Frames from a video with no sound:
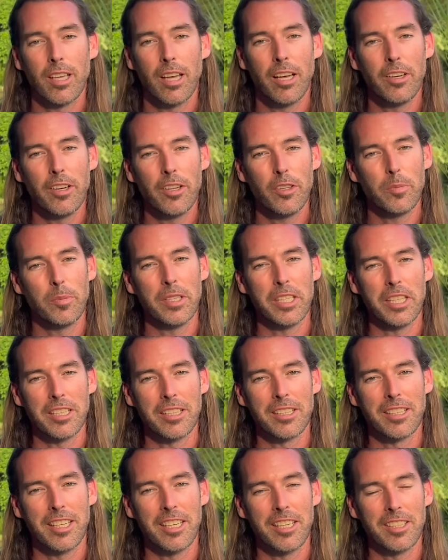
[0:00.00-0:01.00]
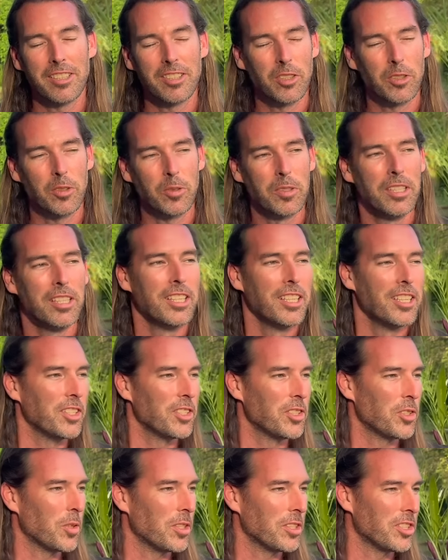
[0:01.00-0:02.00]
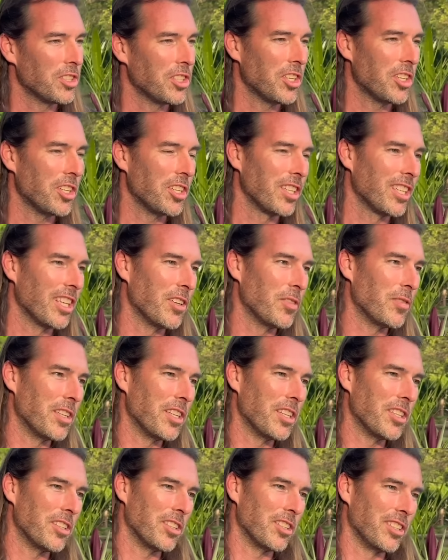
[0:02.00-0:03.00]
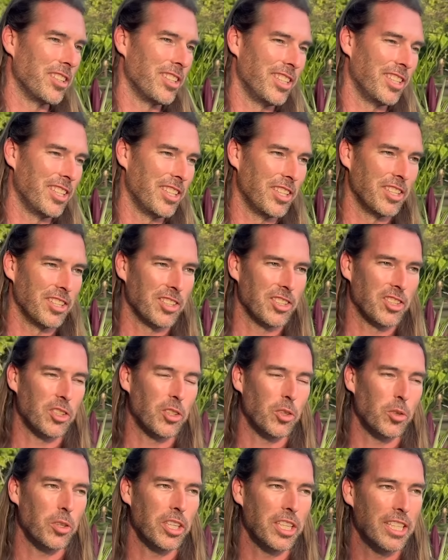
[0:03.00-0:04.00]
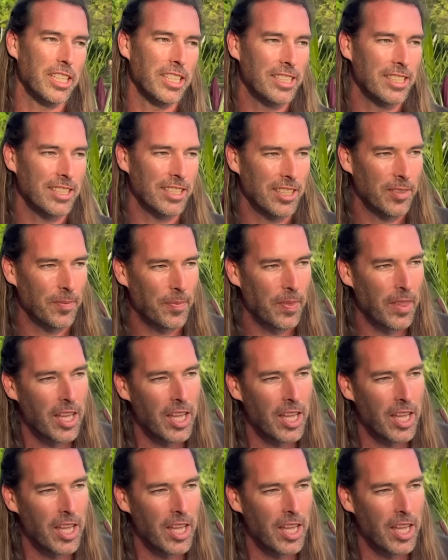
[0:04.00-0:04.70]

another being that I had. So, so I'll share kind of another story. Is um,